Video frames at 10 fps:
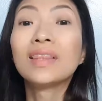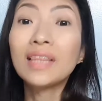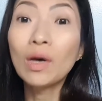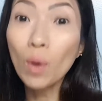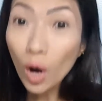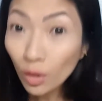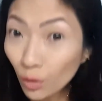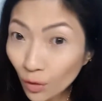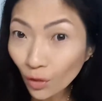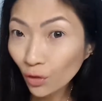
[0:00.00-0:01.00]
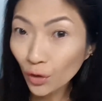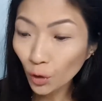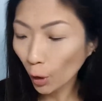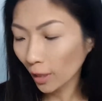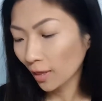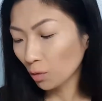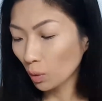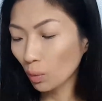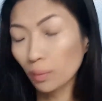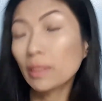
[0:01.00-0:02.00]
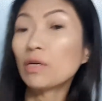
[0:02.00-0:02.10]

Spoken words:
Now on to the third oil that we will be